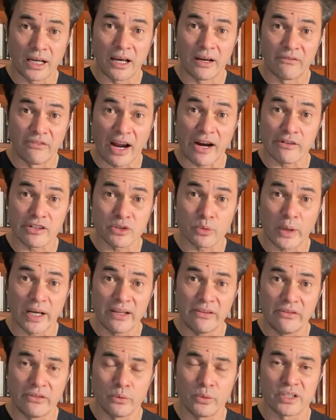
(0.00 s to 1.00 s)
virus
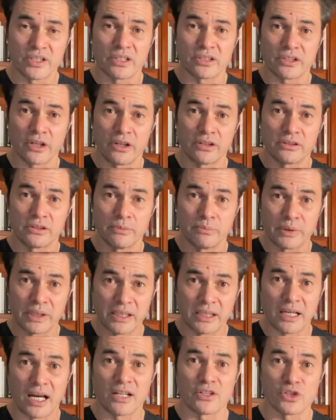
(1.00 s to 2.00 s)
wave, which is going to
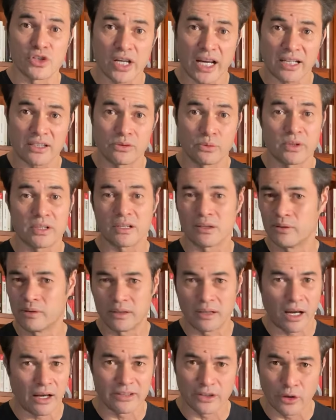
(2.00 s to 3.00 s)
be unchecked, which
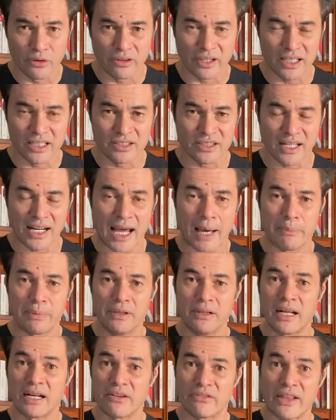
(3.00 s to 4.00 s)
I don't think is going to
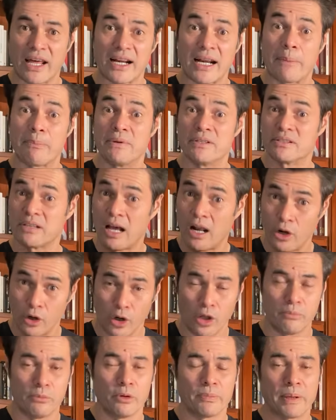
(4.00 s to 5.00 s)
happen. And if that happens, a
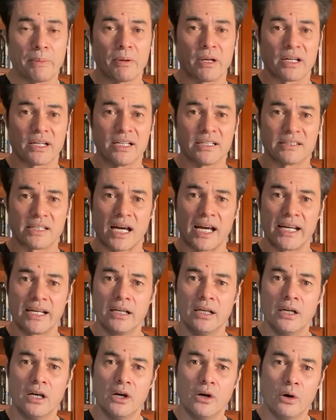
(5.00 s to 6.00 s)
lot more people are going to die.
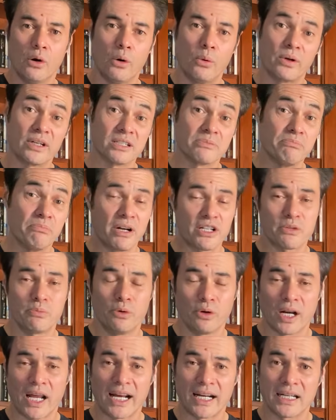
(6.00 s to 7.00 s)
Or what is much
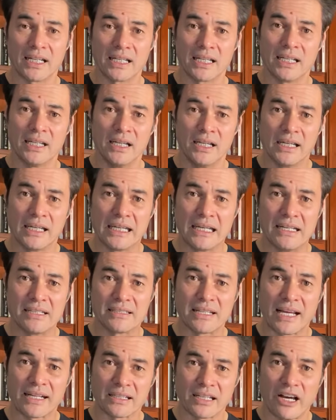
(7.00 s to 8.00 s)
more likely is
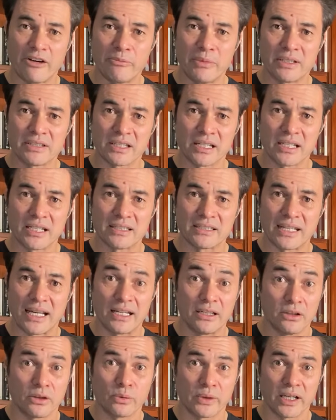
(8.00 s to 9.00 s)
that governments are going to say,
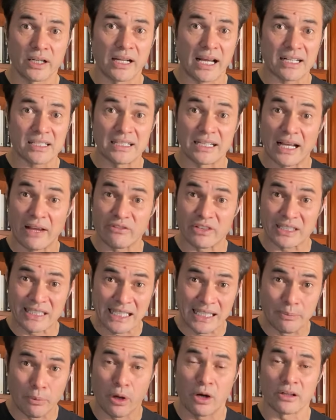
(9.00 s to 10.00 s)
look, we're going to actually have to
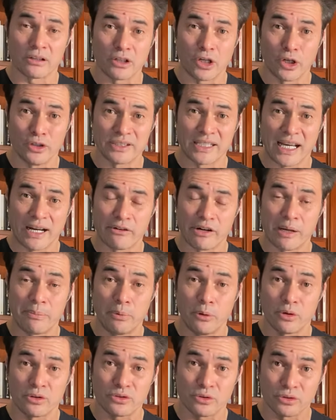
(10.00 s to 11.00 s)
keep on closing our
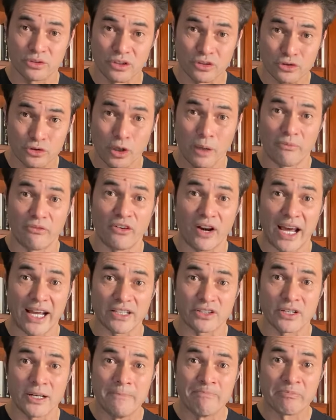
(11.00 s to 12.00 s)
airports or to stop
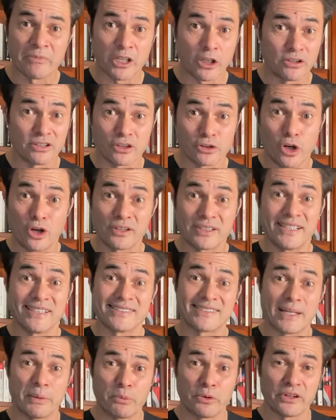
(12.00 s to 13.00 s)
flights, because as long as
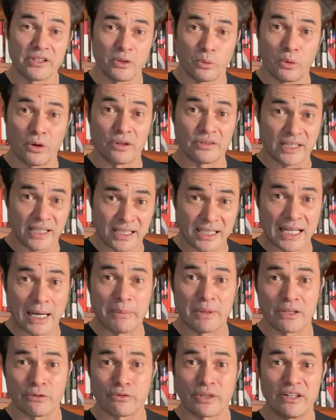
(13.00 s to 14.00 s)
there's somewhere in the world that can come
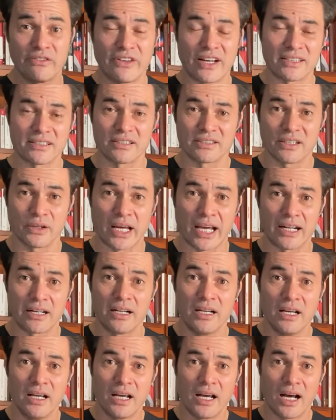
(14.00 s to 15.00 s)
in and reinfect us
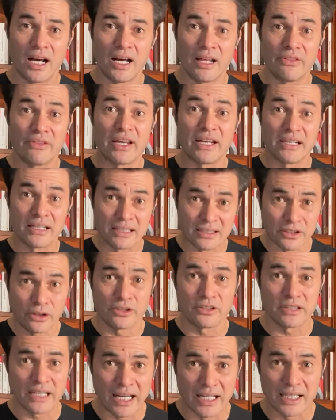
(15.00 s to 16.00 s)
again, then it's
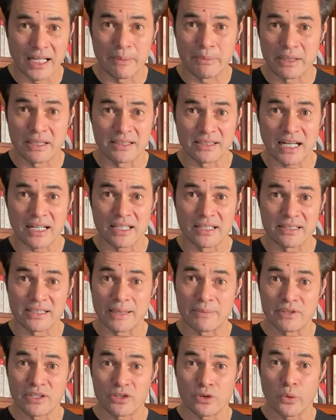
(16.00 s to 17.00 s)
going to end up in exactly the
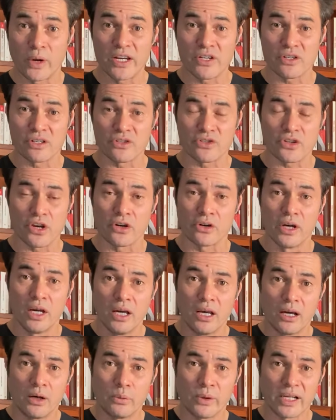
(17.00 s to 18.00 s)
same situation. So
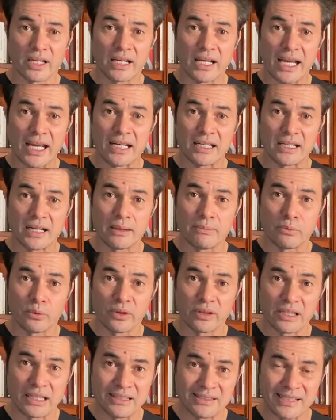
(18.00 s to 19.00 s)
we're going to end up
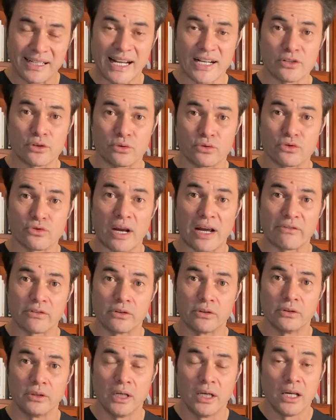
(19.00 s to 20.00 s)
with international
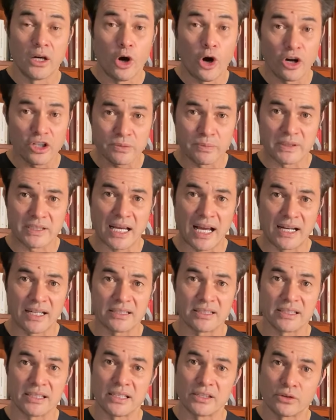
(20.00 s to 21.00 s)
travel,
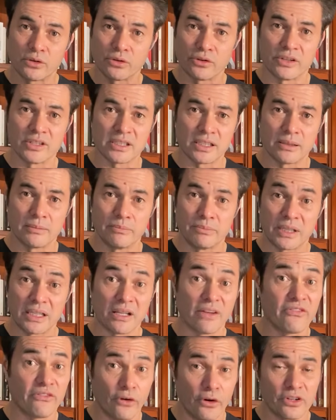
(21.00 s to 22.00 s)
hospitality, tourism being
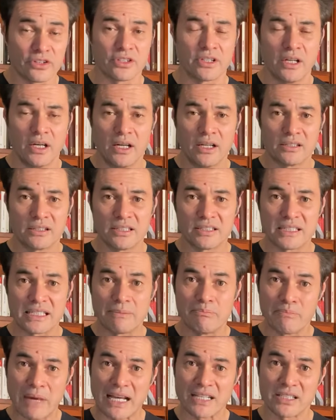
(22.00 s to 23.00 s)
the first to see
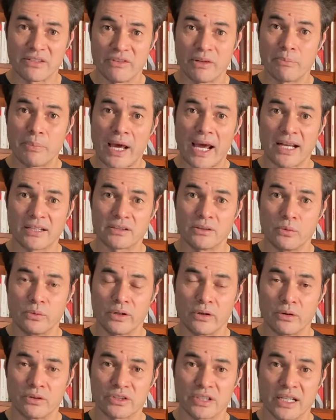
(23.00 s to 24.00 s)
massive impact.
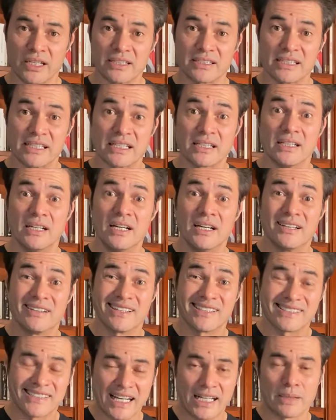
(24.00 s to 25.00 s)
We're also going to see the
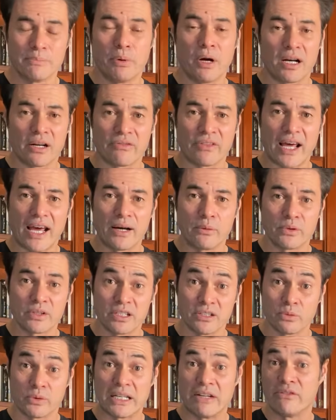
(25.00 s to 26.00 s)
second part of that, which
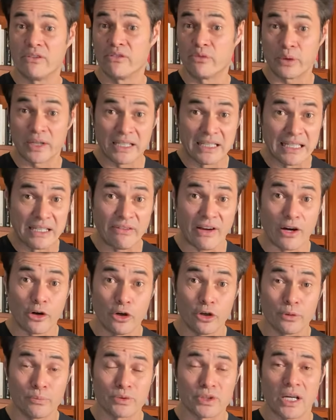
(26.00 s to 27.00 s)
is even if we can leave our
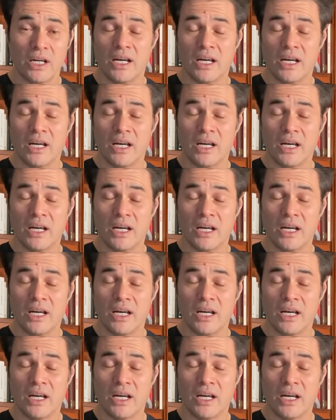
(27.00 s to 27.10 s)
homes